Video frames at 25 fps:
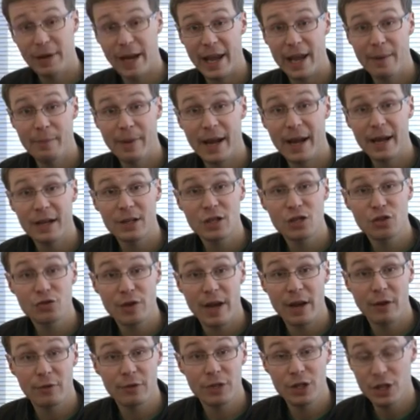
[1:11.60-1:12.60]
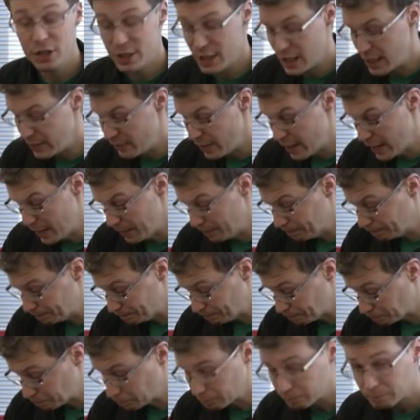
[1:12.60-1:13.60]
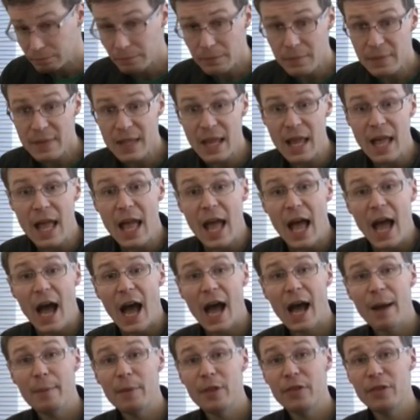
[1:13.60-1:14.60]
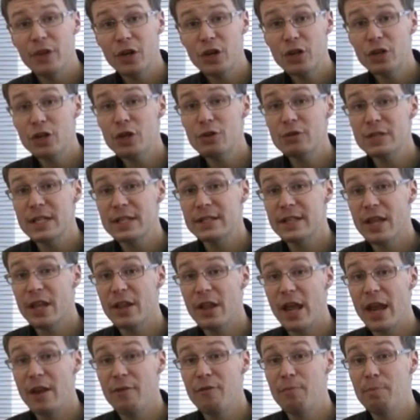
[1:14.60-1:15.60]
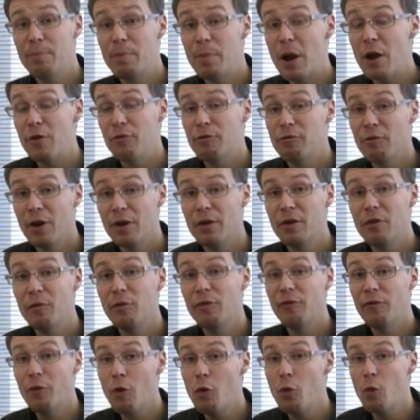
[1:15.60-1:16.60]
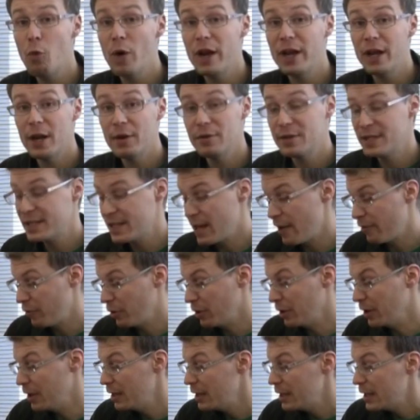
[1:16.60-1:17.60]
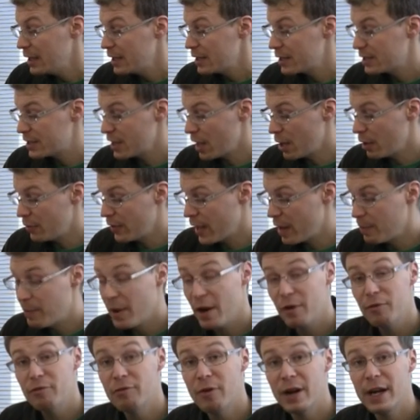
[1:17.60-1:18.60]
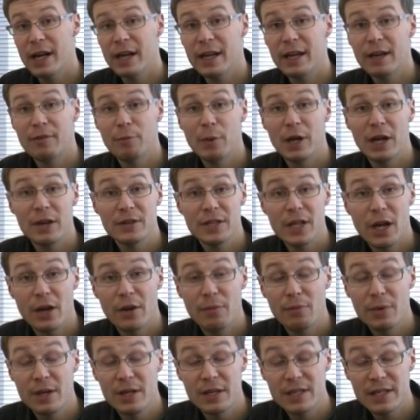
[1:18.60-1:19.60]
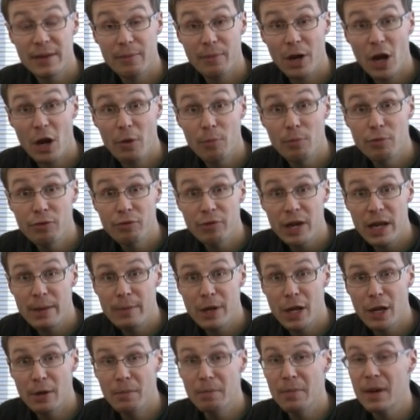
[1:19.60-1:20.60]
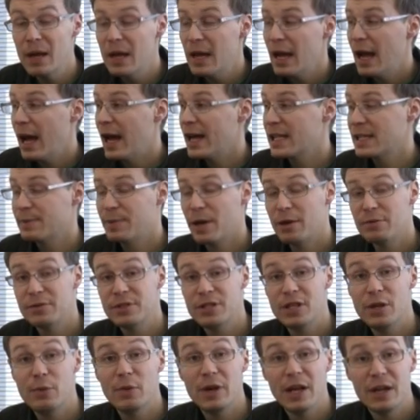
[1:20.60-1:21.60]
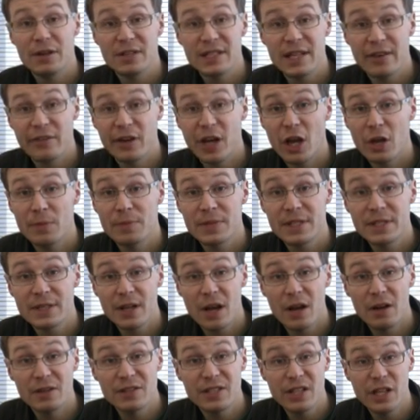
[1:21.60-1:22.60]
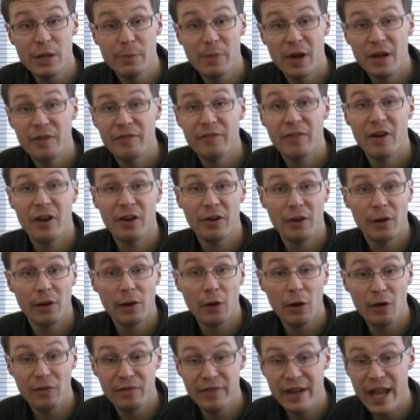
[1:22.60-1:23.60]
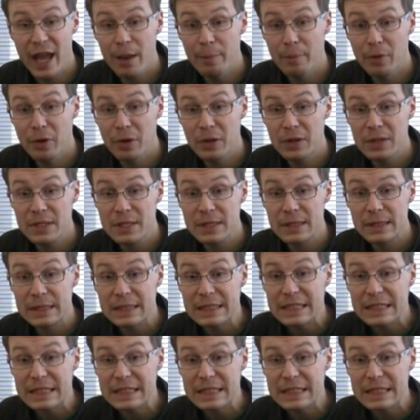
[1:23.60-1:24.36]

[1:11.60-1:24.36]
it back straight onto your TV. The good news is that they both run full Windows 7, so they're both running Windows 7 Home Premium as opposed to the Windows 7 Home Starter that you might find on a lot of netbooks.